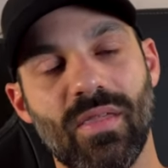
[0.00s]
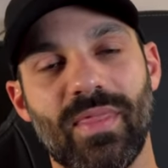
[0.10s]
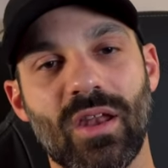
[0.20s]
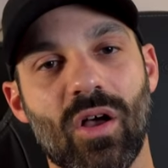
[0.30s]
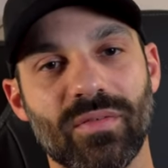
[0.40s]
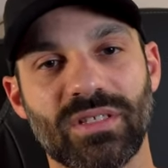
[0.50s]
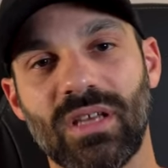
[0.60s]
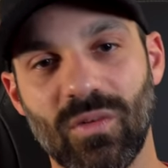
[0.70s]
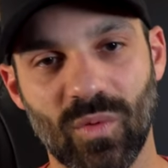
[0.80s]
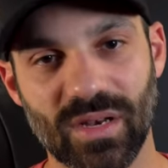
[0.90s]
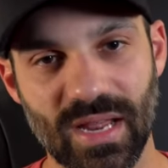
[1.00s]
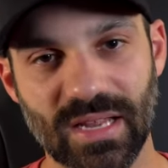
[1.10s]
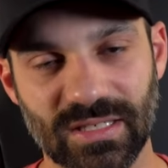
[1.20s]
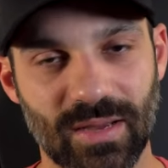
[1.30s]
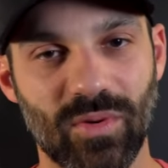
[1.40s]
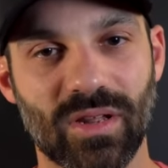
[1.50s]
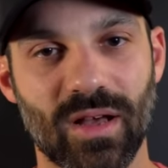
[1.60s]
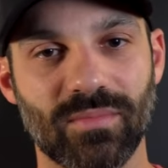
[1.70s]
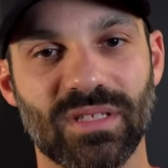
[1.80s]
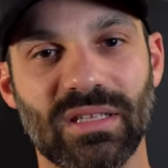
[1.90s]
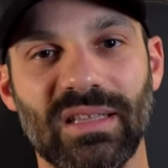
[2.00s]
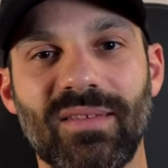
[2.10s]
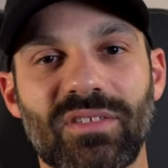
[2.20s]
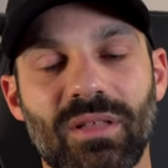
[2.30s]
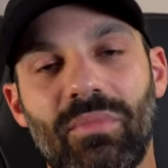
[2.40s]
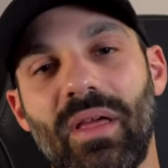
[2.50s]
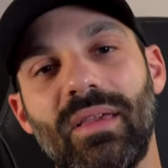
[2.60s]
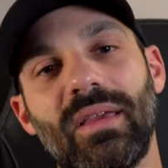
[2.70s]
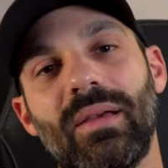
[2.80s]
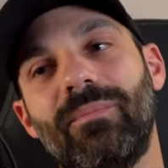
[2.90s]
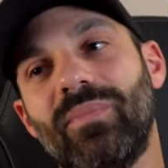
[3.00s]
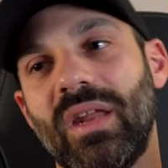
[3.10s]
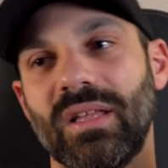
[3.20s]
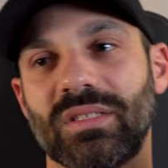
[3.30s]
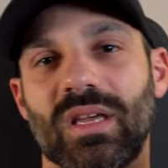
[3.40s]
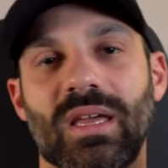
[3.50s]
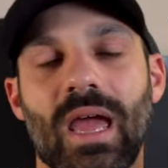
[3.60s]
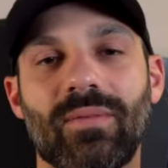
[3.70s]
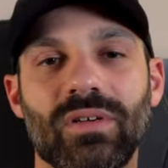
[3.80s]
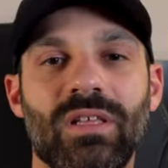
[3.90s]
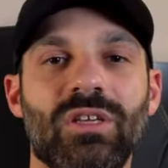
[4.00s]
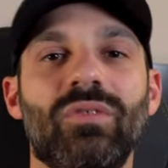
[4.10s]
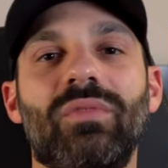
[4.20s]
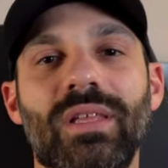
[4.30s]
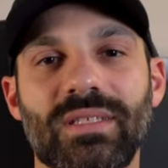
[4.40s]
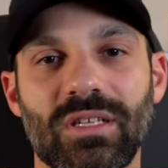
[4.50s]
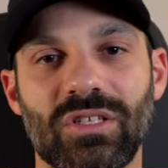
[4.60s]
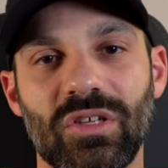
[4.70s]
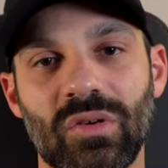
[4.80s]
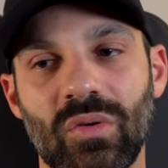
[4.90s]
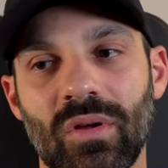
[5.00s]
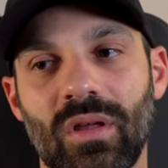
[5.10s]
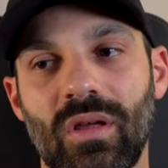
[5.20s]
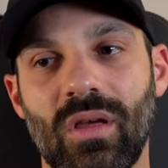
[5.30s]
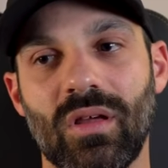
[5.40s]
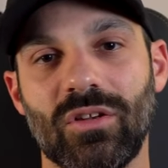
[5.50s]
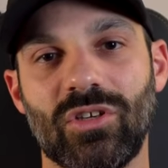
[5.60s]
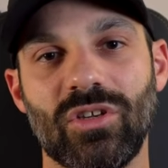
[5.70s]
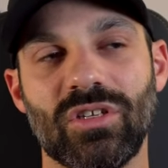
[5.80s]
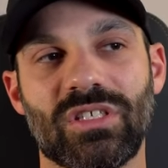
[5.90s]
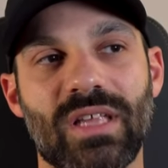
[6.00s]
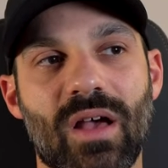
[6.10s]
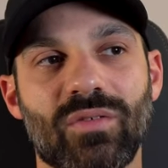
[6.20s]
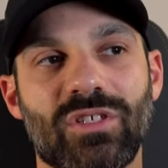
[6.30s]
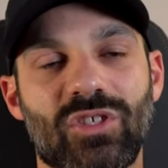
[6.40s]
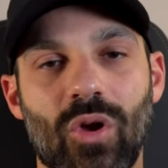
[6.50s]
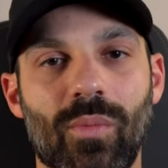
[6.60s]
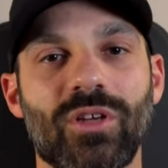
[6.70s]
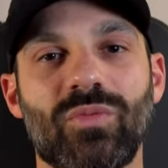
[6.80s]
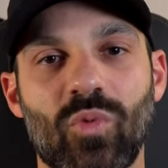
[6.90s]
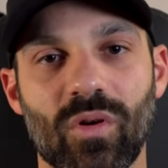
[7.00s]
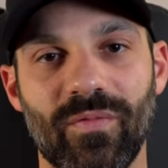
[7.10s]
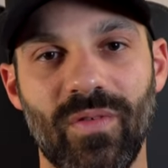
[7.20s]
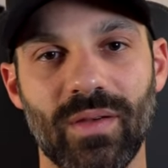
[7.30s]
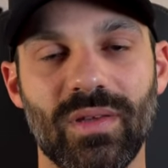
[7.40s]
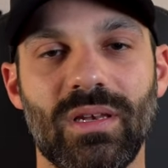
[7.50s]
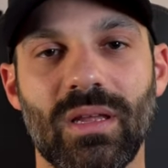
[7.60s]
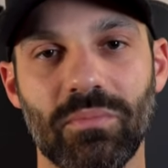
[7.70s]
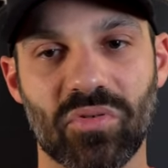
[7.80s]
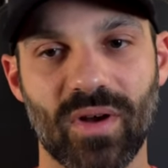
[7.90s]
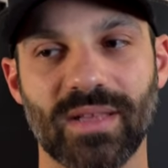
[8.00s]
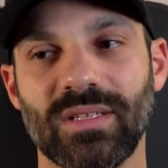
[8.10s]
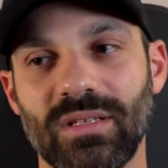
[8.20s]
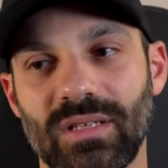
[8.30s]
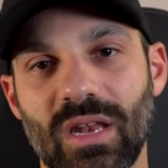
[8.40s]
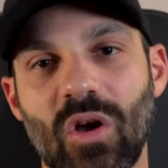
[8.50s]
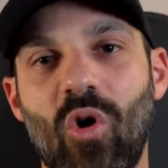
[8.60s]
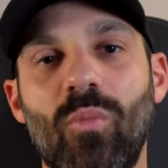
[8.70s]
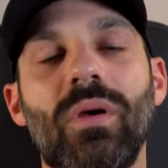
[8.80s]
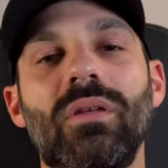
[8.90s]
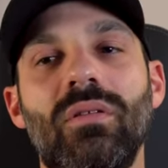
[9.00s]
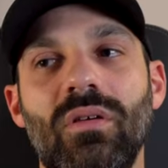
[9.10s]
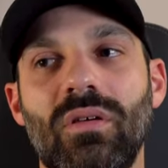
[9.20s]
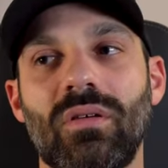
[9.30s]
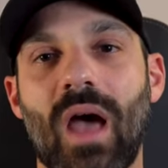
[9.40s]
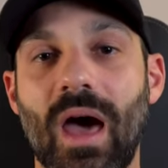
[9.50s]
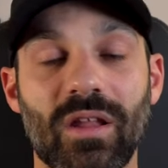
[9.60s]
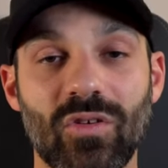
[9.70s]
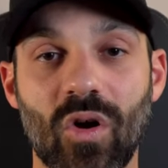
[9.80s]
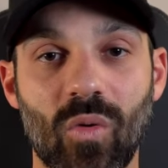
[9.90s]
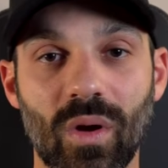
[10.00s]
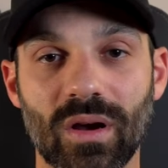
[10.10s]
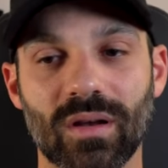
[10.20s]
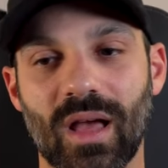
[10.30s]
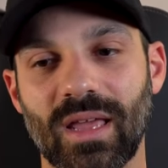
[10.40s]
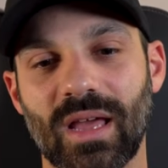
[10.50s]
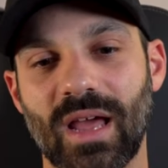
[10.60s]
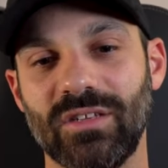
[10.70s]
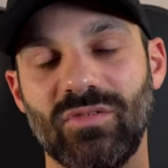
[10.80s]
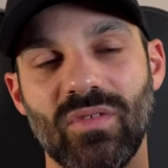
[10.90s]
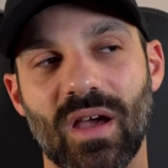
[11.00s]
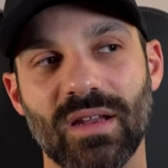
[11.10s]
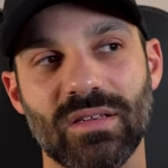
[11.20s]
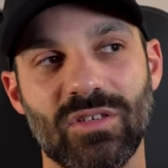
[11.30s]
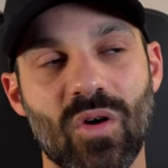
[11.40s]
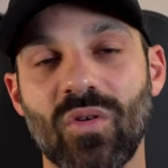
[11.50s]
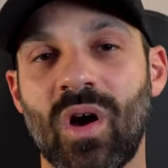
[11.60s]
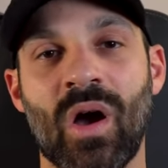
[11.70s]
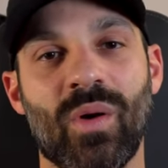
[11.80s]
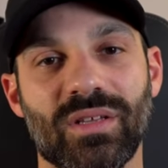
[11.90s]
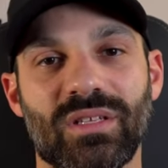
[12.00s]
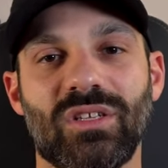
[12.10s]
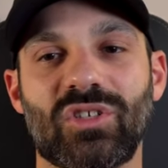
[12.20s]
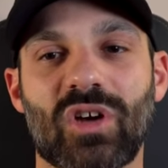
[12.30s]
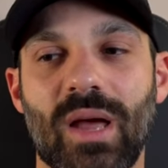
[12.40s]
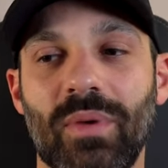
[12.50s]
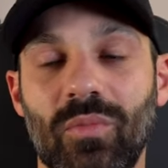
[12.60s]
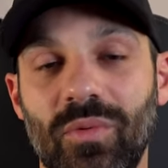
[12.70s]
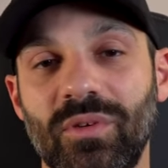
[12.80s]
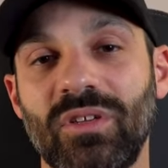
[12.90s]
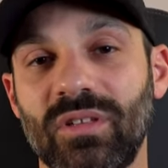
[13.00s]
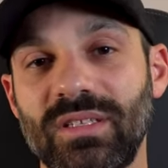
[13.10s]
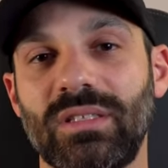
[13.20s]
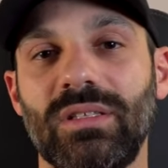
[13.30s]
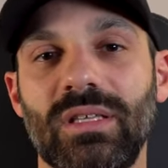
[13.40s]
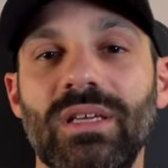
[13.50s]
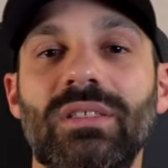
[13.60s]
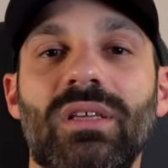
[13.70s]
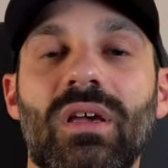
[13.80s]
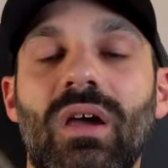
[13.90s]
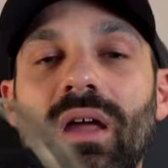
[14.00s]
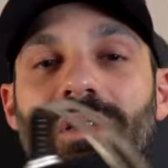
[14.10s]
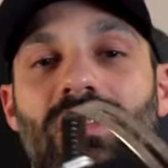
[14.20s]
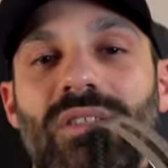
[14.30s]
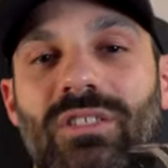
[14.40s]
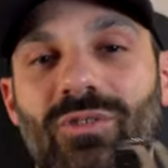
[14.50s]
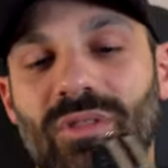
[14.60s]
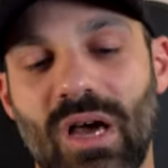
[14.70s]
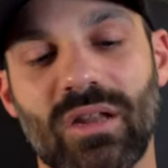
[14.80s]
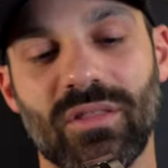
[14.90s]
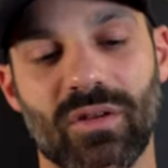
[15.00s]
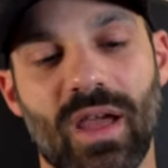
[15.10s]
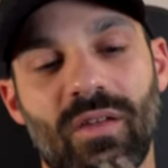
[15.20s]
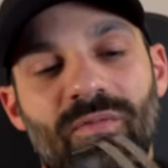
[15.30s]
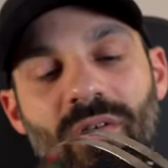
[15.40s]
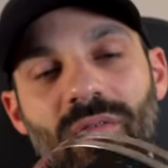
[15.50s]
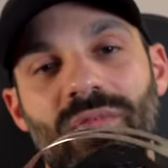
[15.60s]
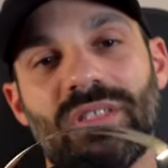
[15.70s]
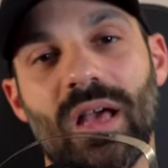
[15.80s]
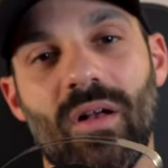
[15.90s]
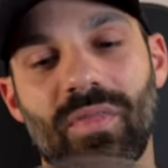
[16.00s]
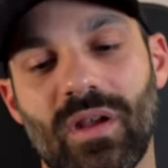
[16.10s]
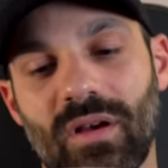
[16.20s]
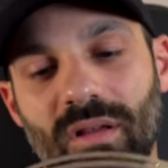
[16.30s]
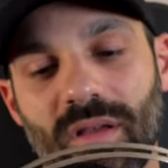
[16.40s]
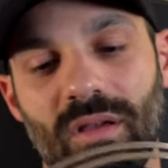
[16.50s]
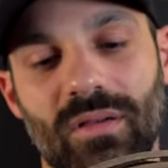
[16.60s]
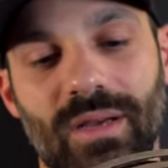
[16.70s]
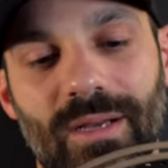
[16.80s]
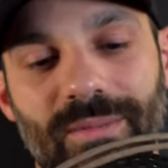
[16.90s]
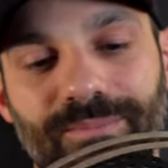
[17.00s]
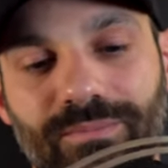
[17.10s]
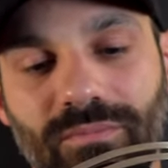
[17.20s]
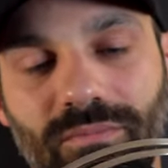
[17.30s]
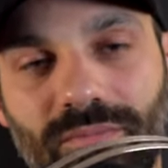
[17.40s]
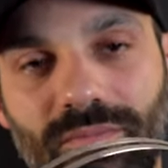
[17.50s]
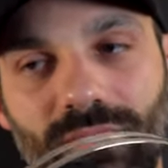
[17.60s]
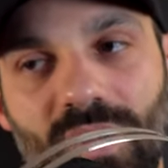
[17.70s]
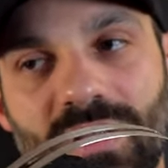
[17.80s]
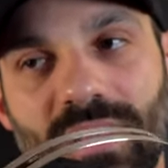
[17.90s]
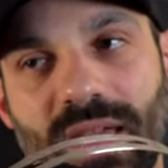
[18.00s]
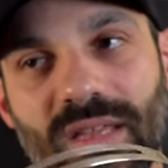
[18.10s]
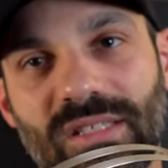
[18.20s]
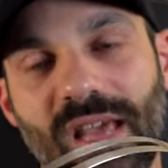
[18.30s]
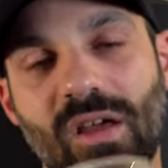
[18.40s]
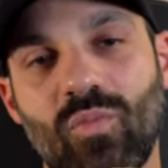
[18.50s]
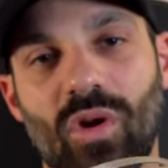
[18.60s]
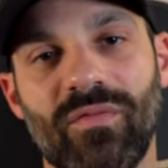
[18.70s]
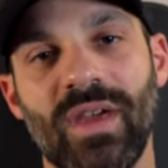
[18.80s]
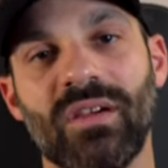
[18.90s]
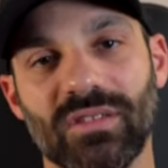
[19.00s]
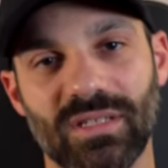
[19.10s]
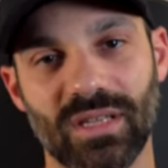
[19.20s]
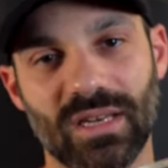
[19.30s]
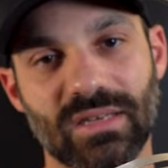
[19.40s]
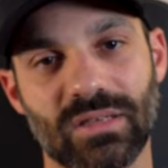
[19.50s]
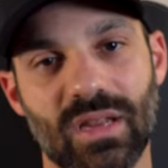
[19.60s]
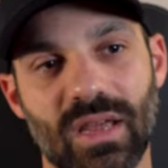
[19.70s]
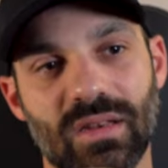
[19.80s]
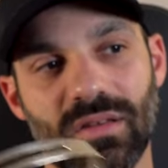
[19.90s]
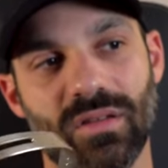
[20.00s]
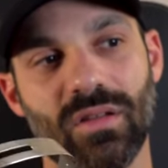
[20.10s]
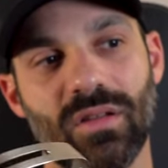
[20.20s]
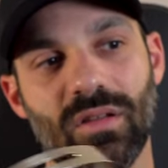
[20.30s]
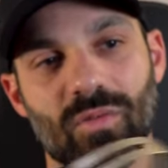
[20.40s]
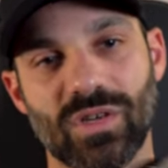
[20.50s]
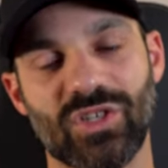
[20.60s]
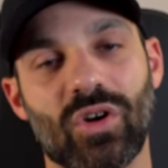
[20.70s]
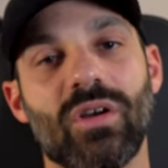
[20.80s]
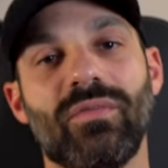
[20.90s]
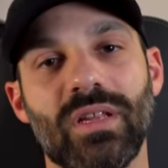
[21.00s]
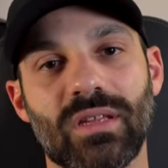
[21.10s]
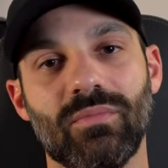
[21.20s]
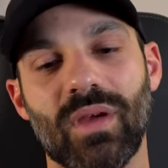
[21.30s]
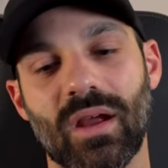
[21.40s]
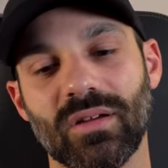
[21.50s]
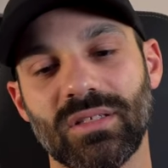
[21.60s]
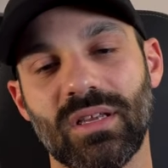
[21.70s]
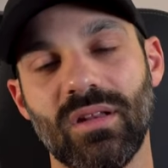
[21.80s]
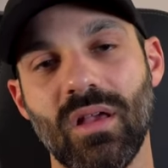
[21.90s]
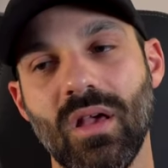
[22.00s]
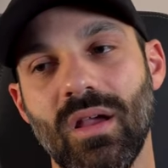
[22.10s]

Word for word: Then all of a sudden, one day, someone comes and lifts the blanket, and it's like everything you've listened to sounds so much more vivid and present and open out of nowhere. I, I, I don't know how else to describe it, but when you listen to these and you listen to a lot of other headphones out there, um, they sound more veiled and, and reserved in comparison.